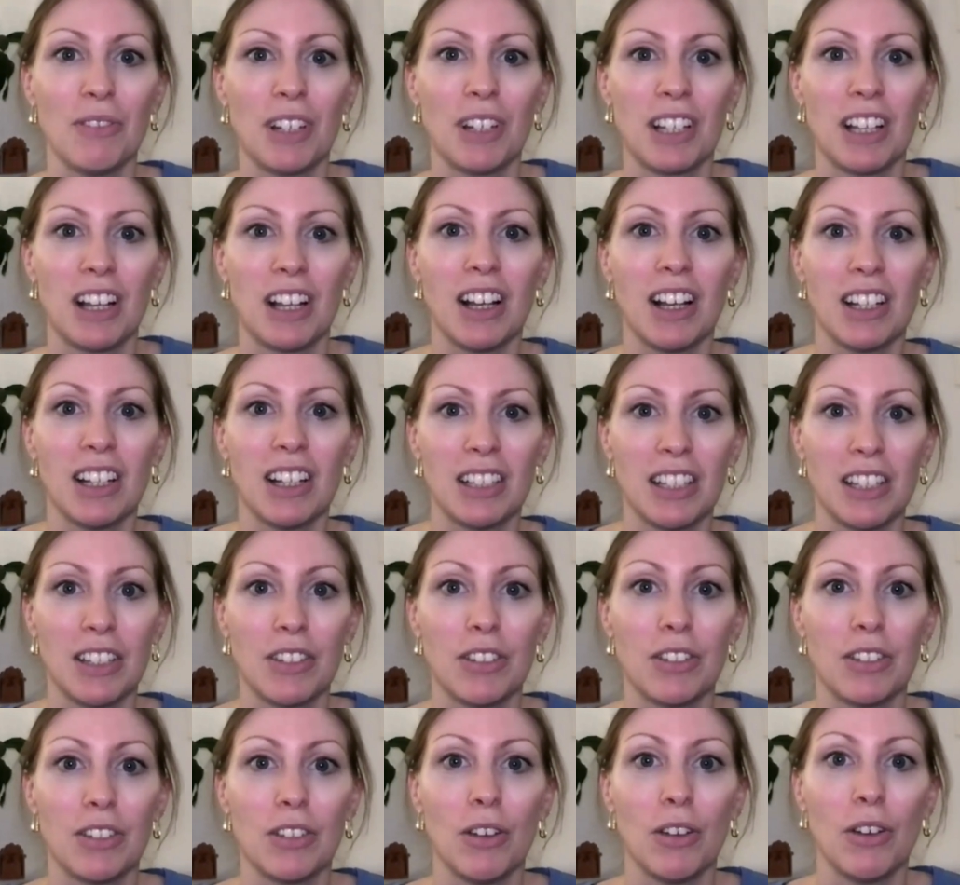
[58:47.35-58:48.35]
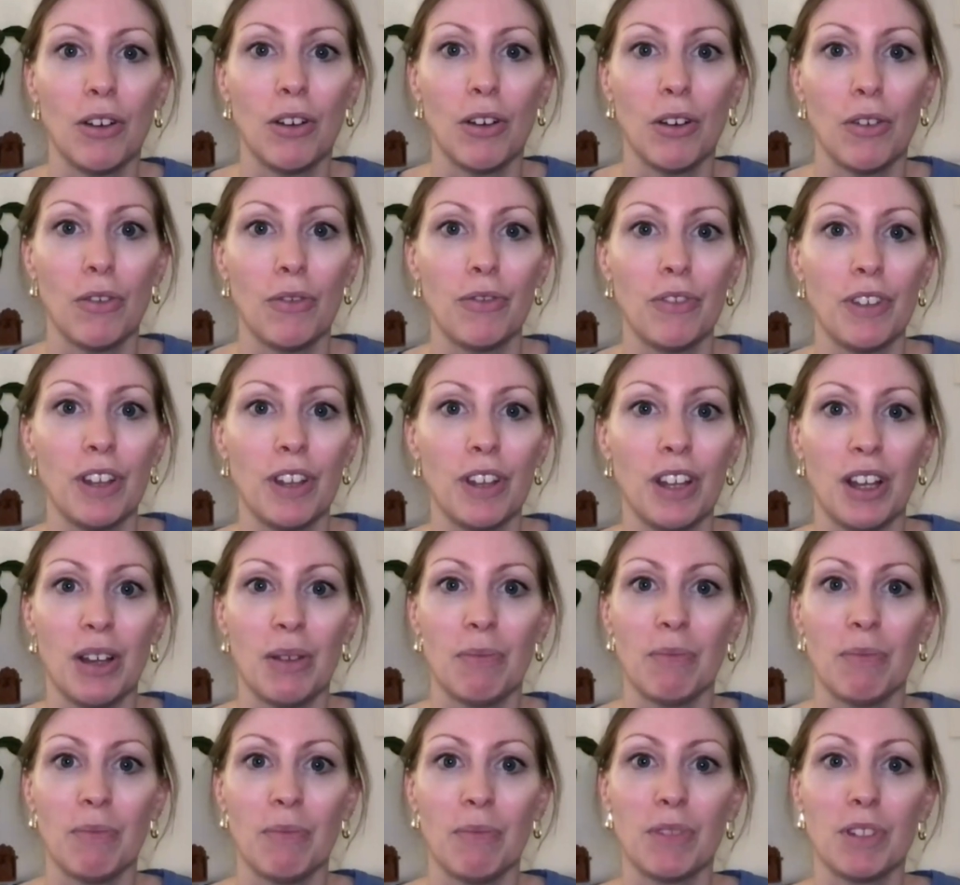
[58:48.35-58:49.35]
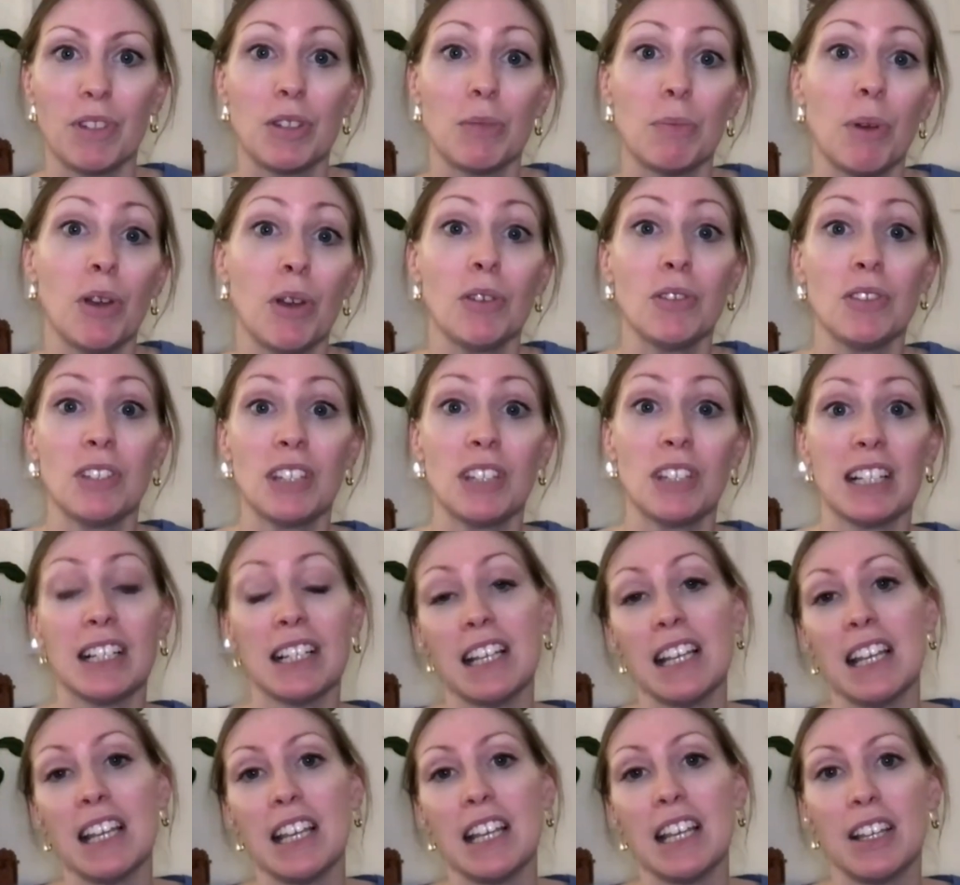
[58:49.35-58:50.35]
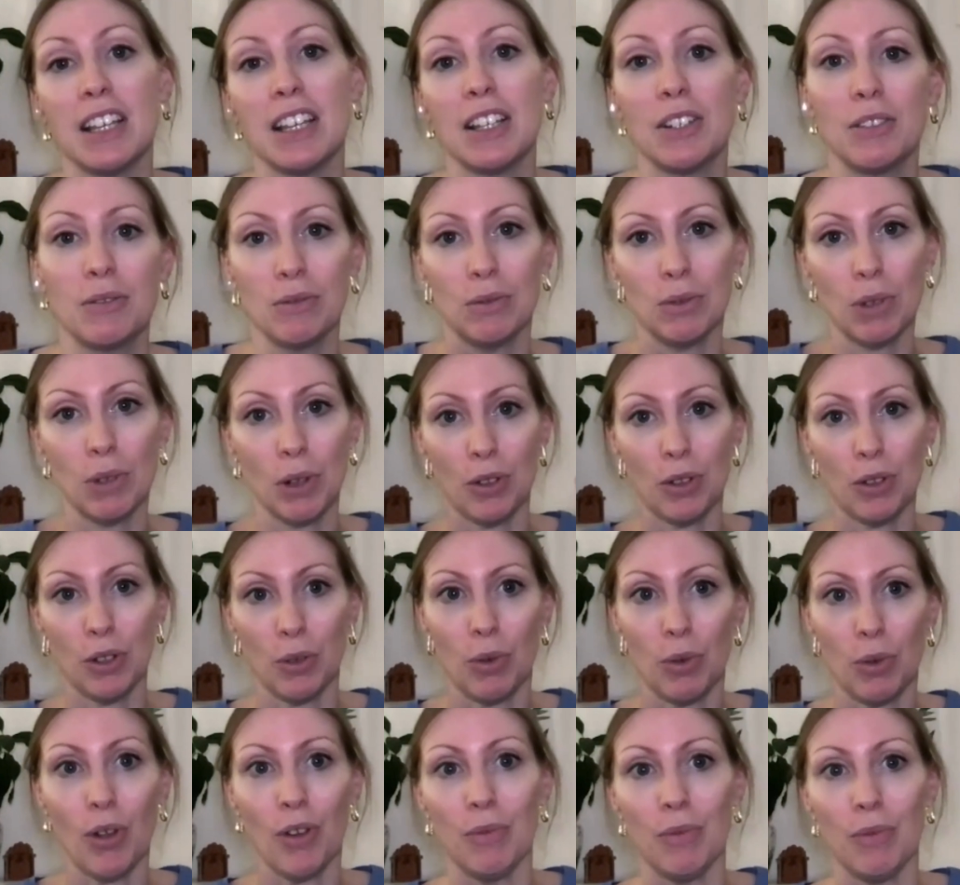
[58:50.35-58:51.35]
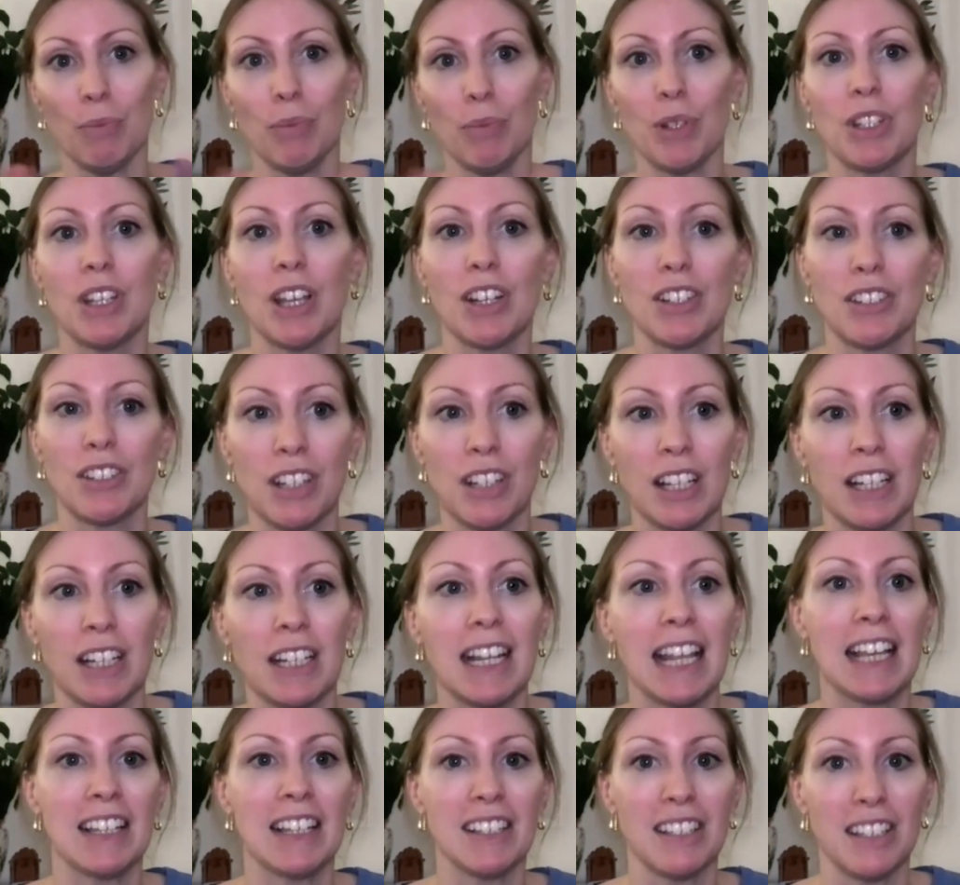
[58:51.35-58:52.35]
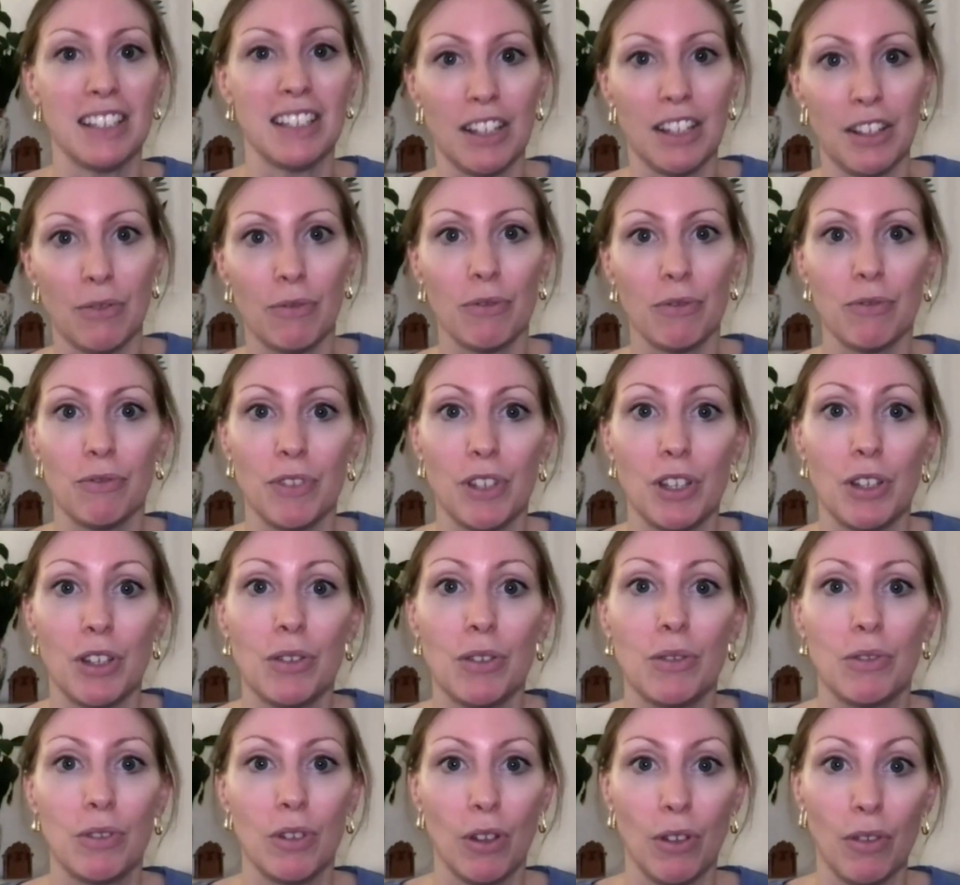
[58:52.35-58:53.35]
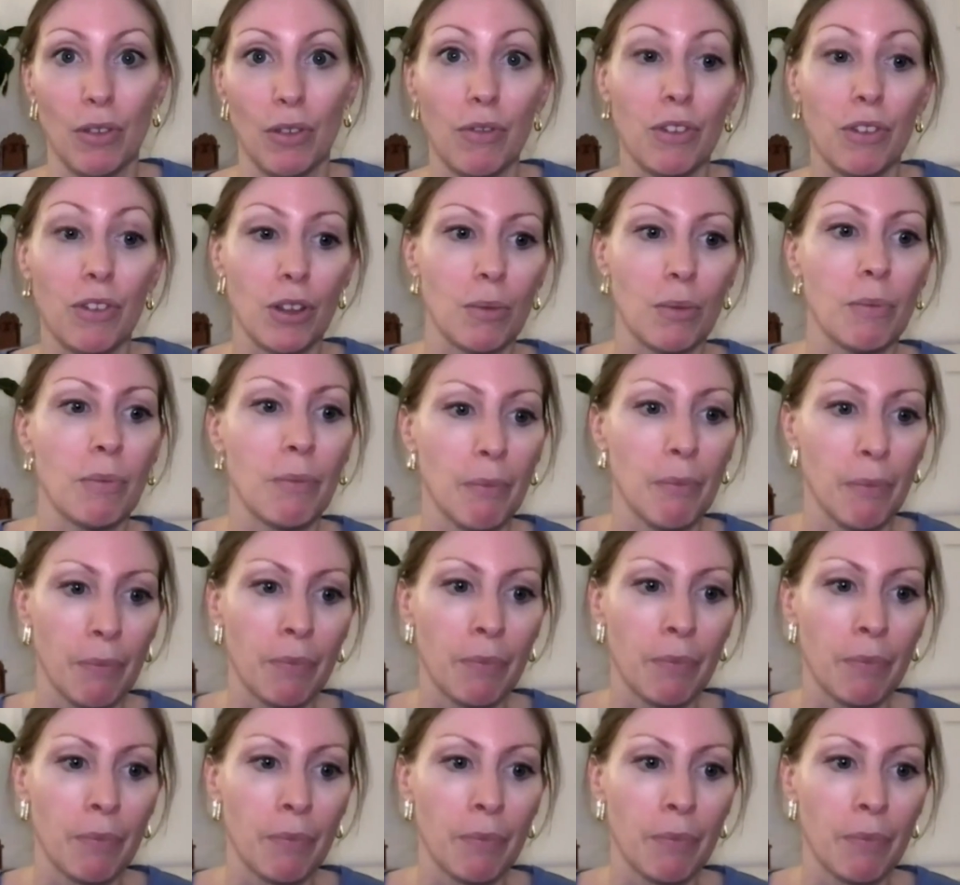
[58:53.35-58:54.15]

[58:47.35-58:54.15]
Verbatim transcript: regardless of um, supposedly quote unquote potentially negative views of them